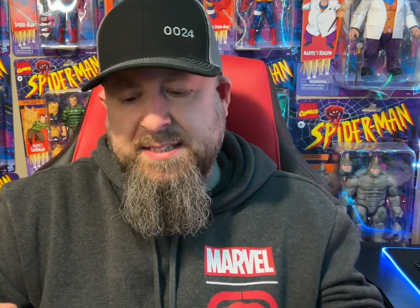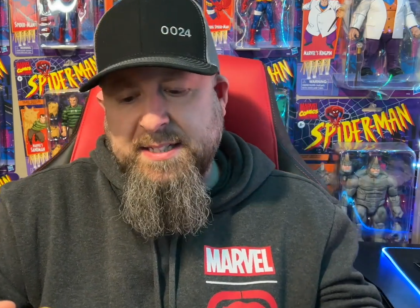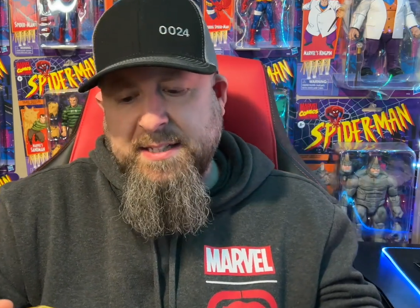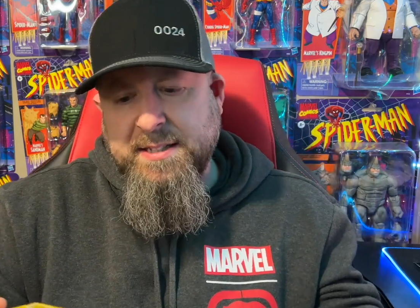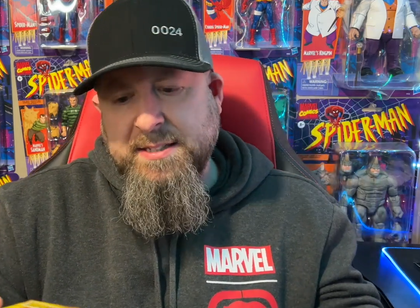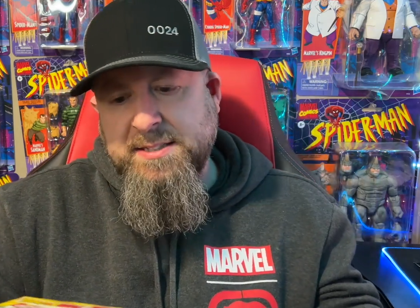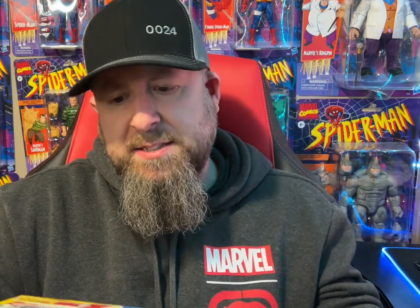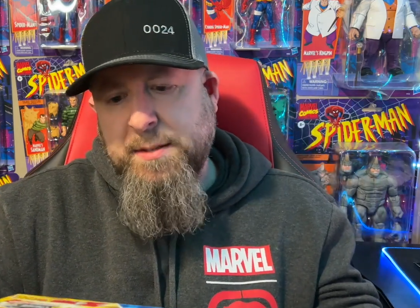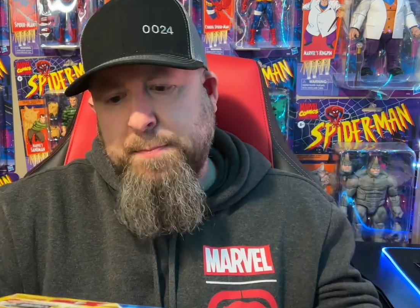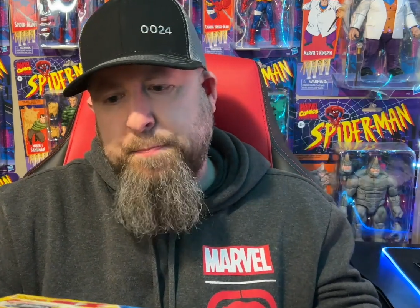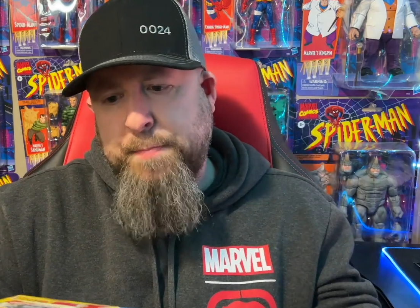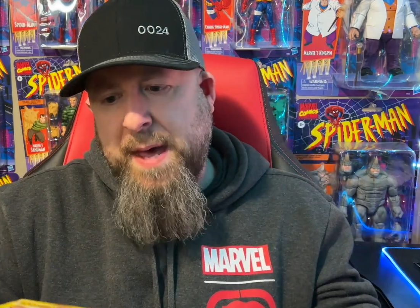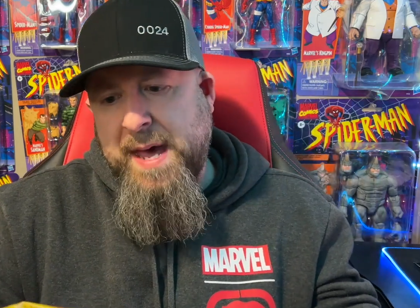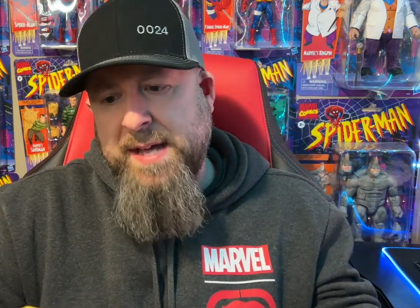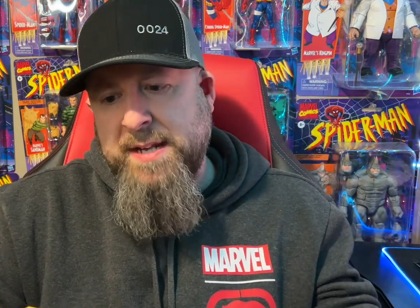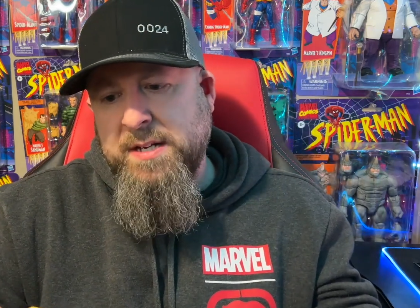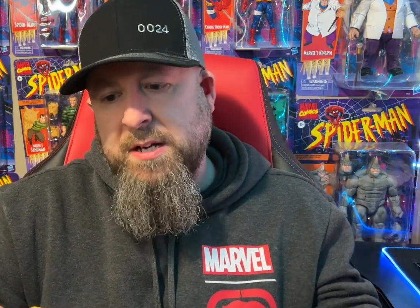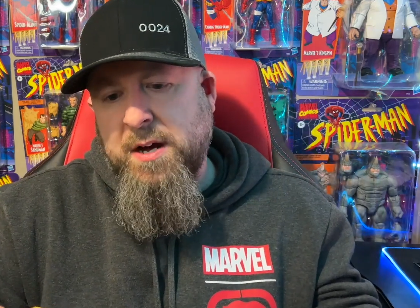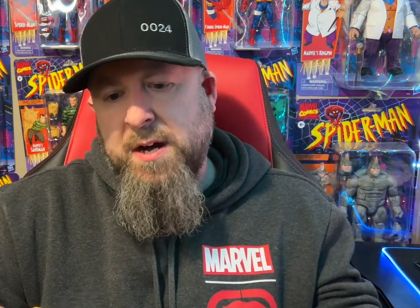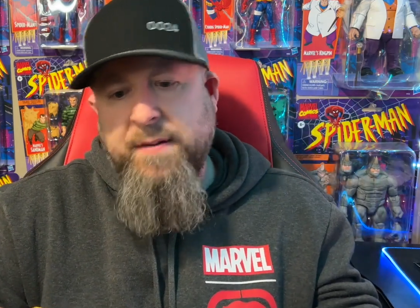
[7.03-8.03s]
is the
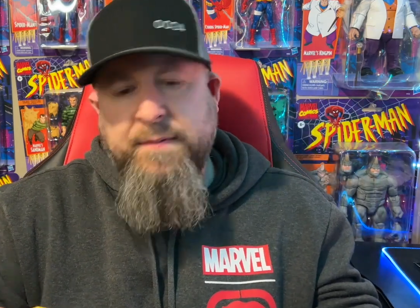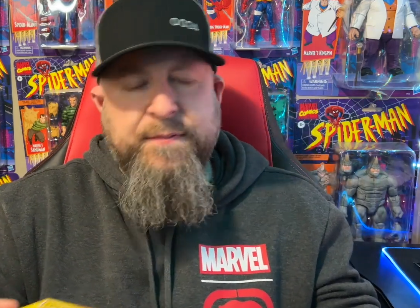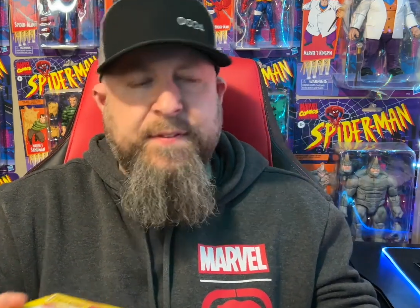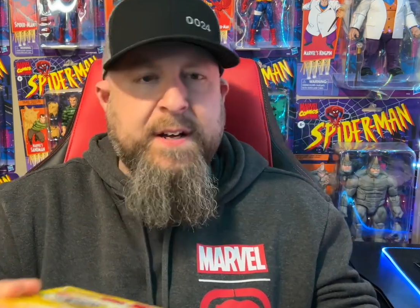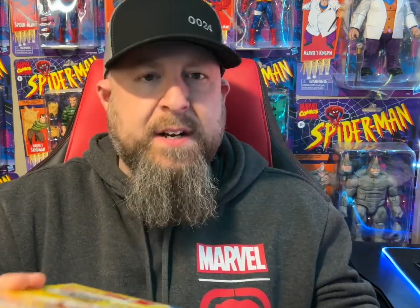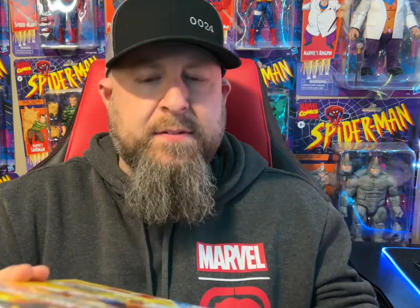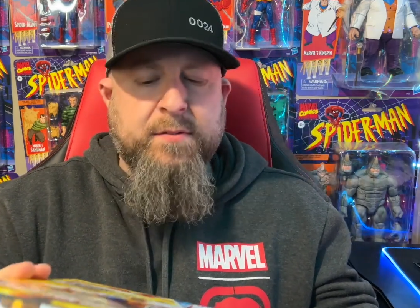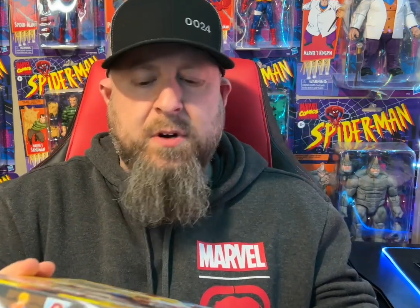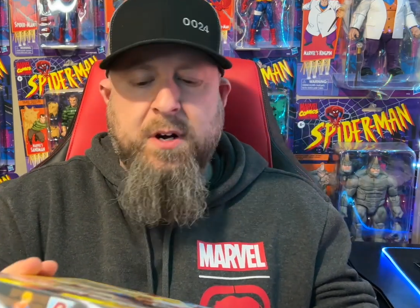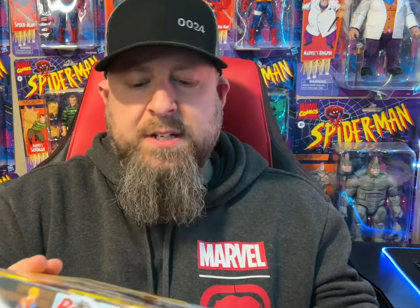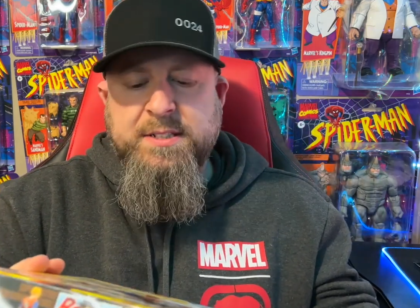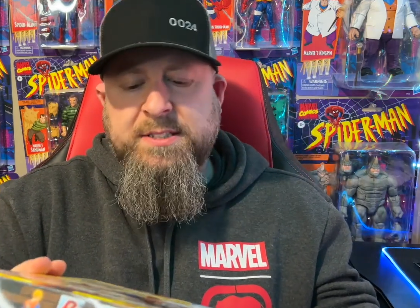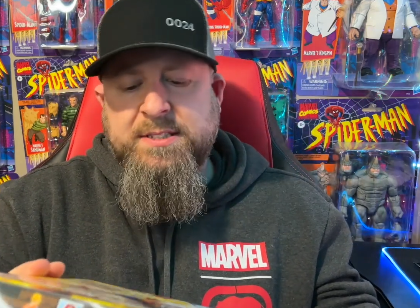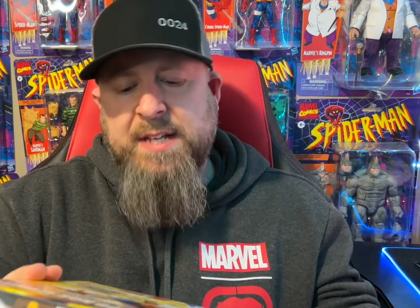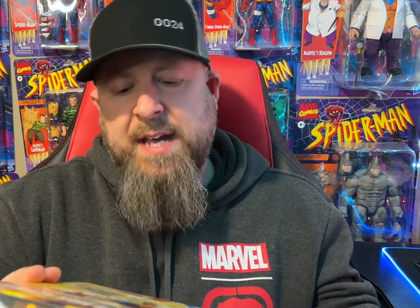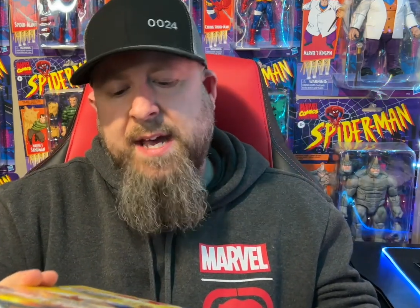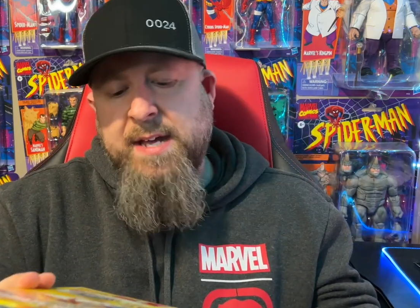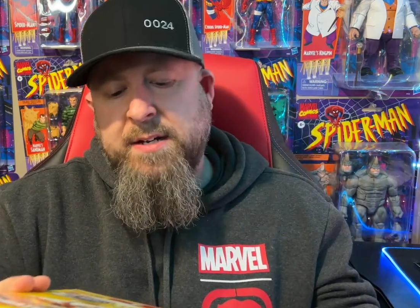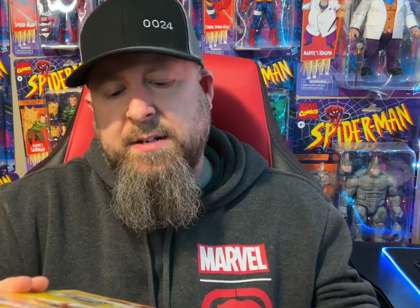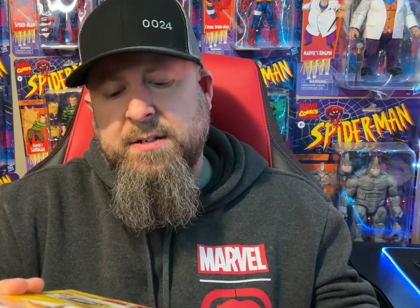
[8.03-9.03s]
BandaI Figurized
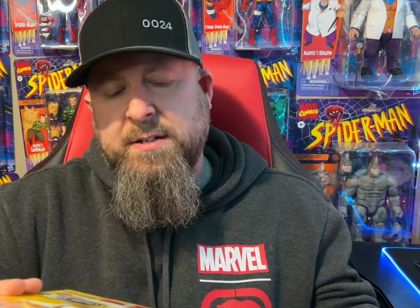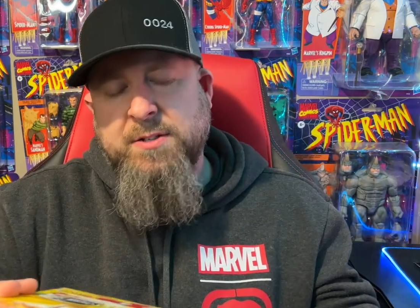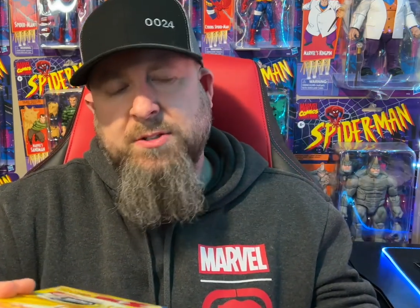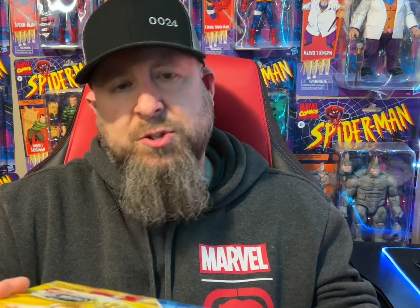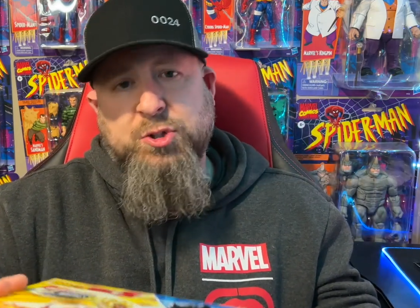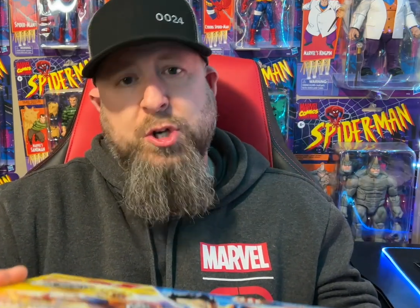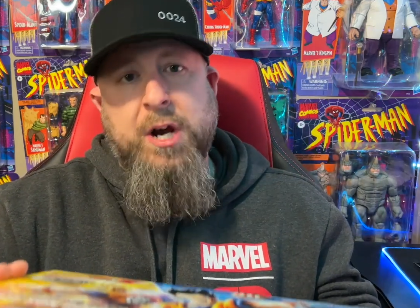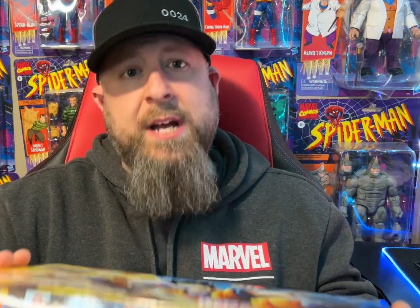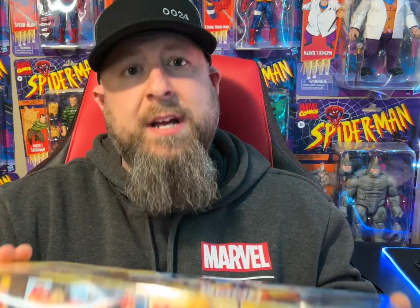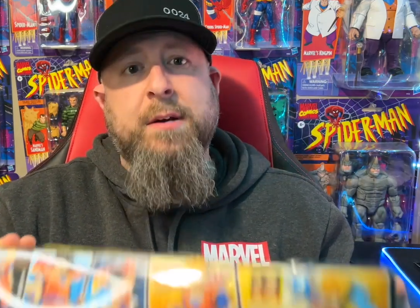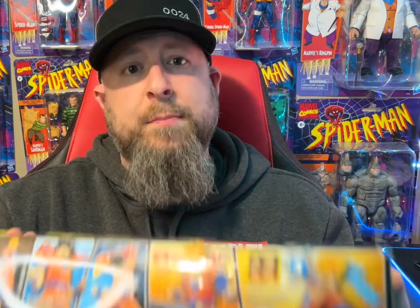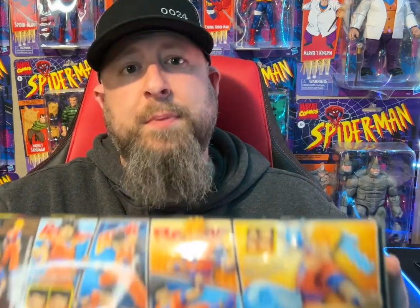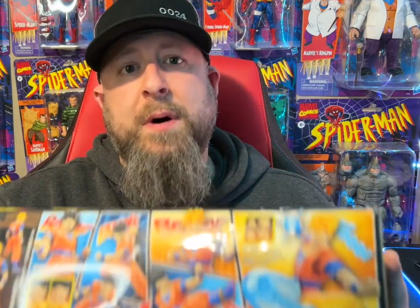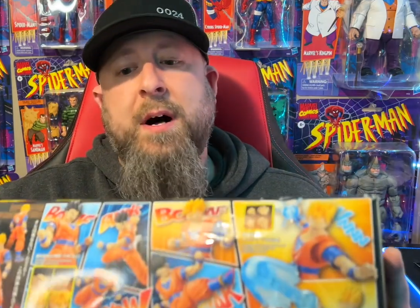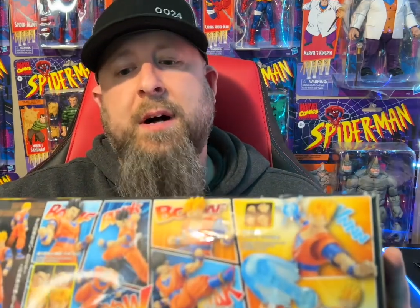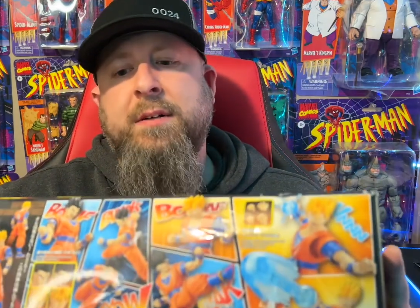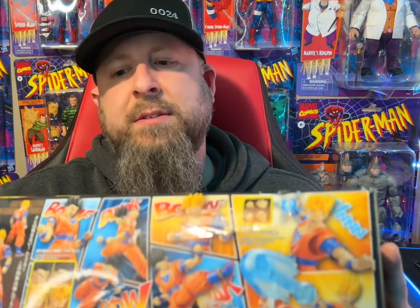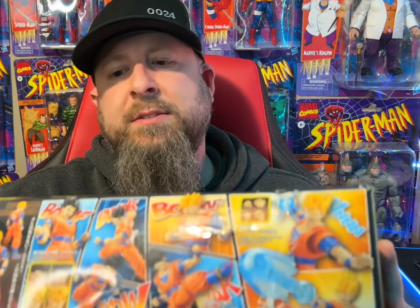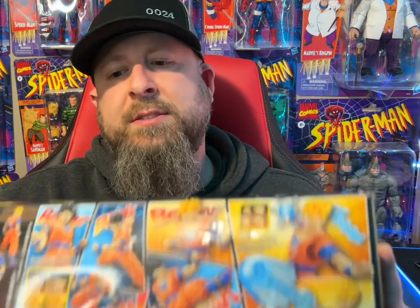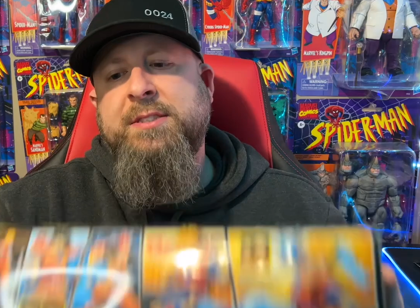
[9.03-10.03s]
Standard Dragon
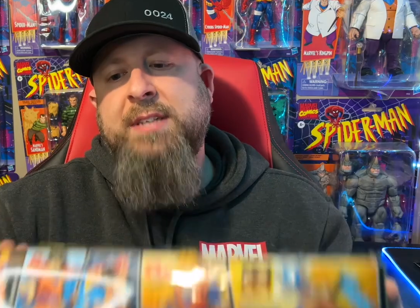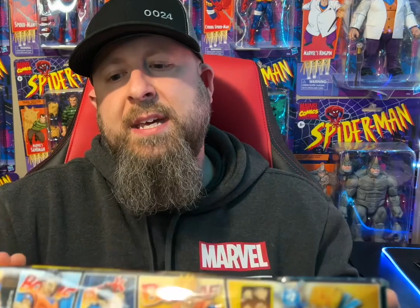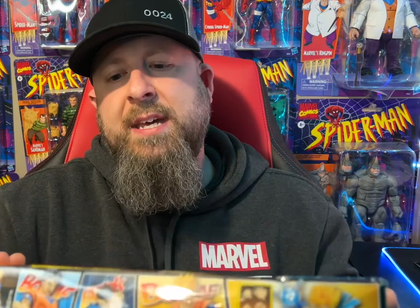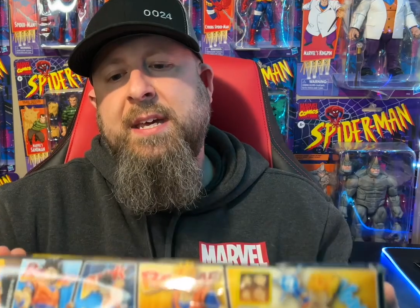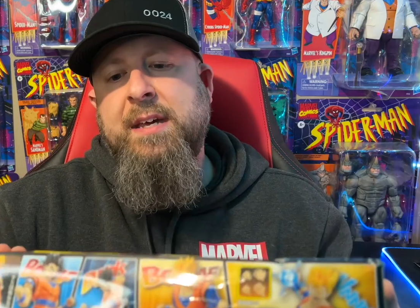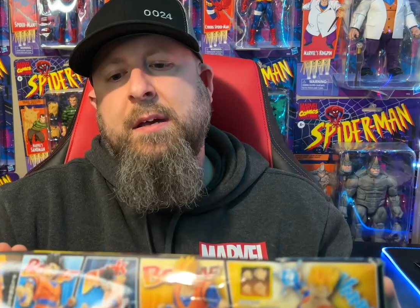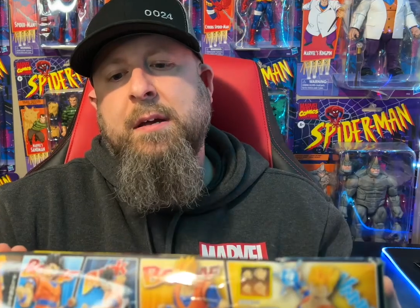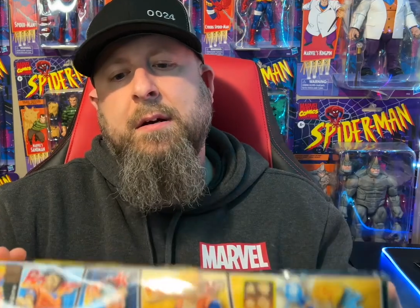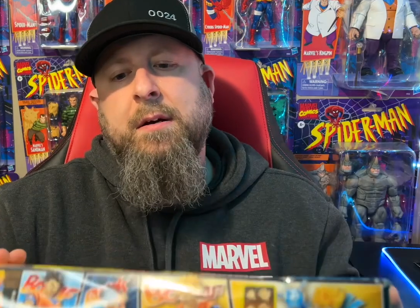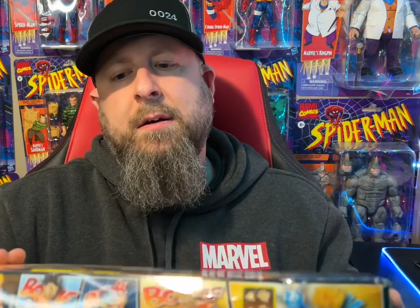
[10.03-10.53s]
Ball Z